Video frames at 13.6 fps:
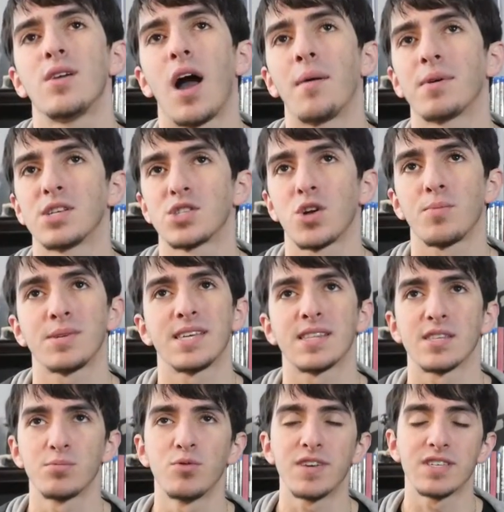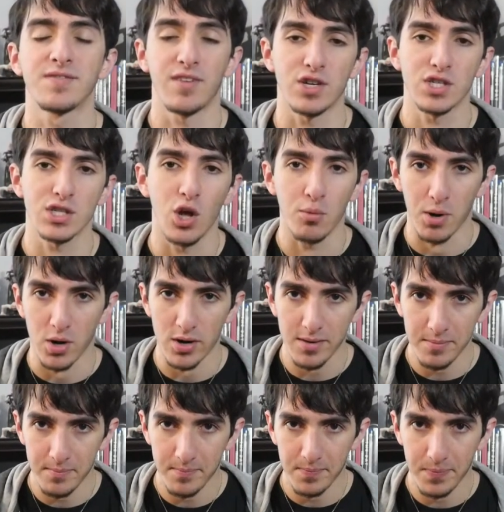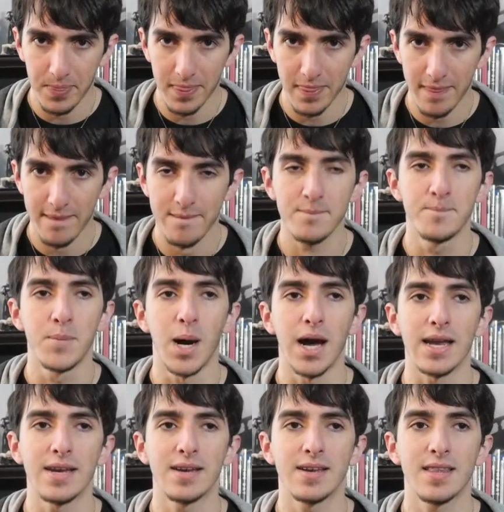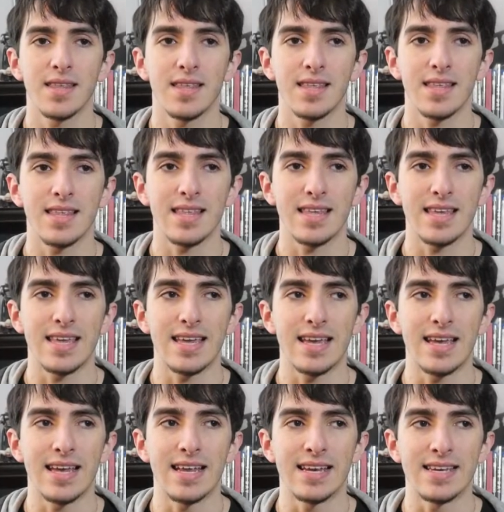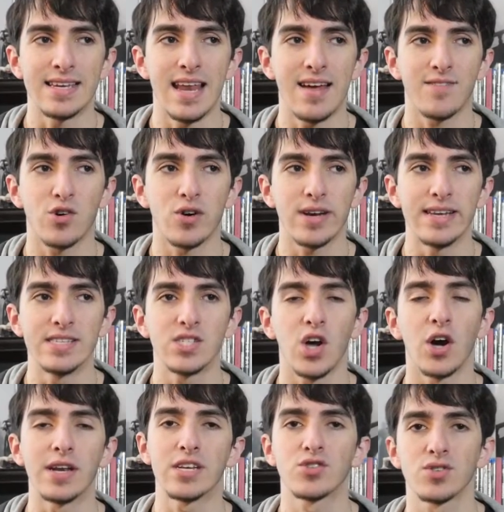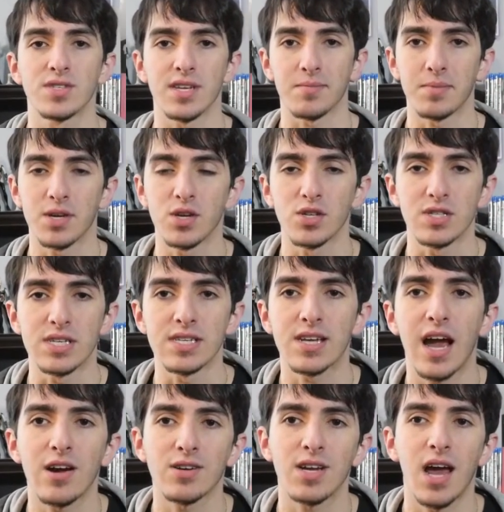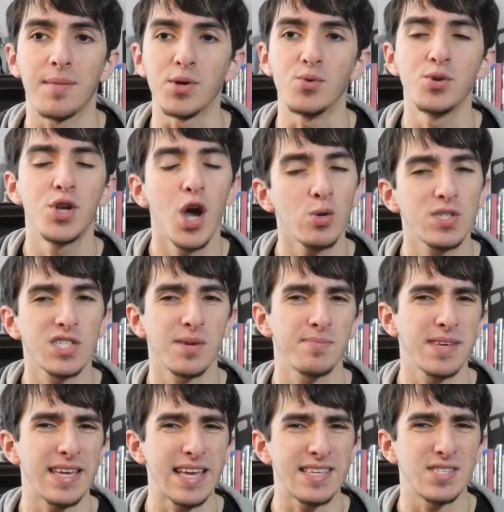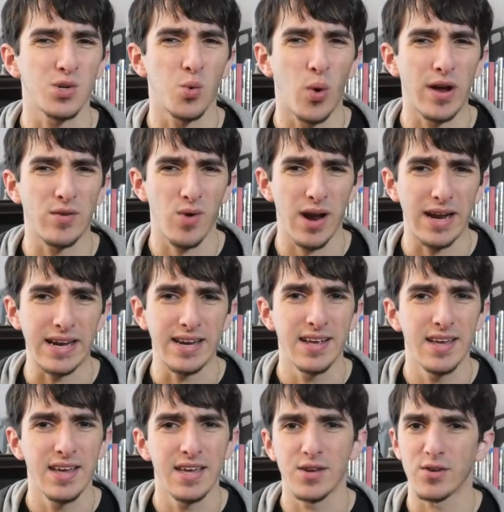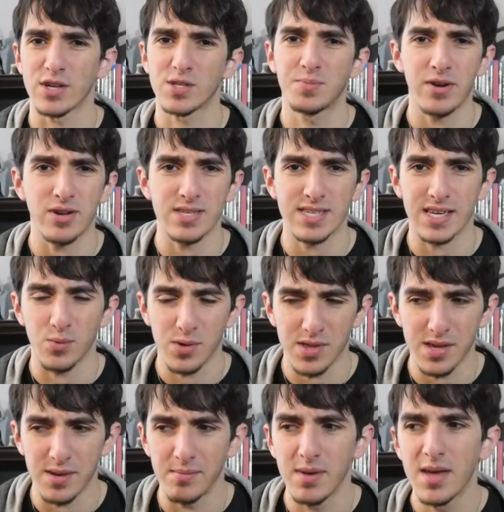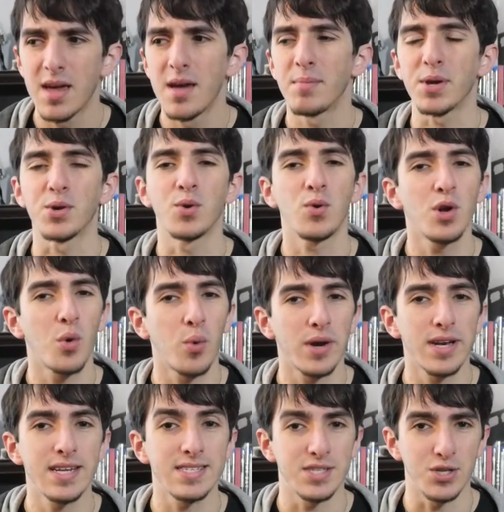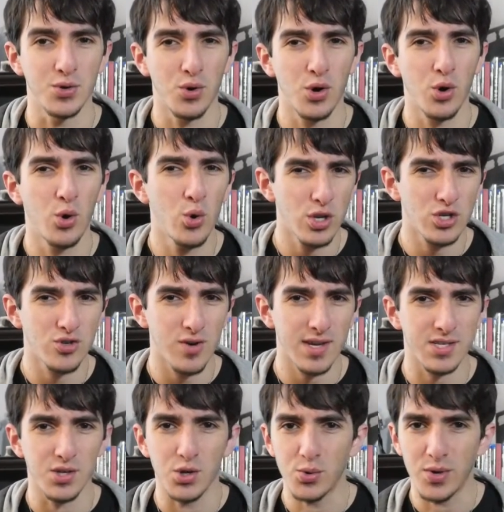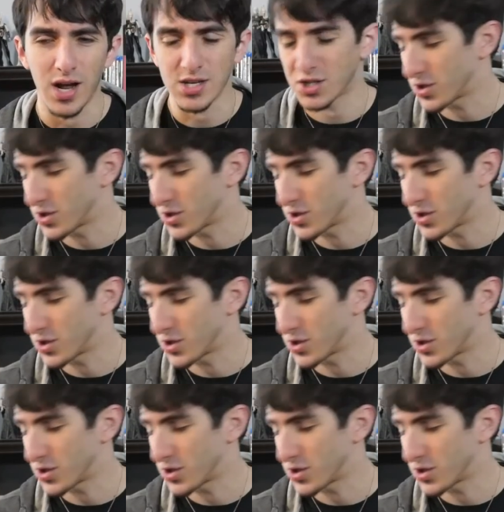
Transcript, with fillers: I'm going to start by saying this movie is a very slow burn, but it never is uninteresting, because the entire time you know something isn't quite right. You're experiencing it with him, but you don't know what it is, and you don't know who to trust and who not to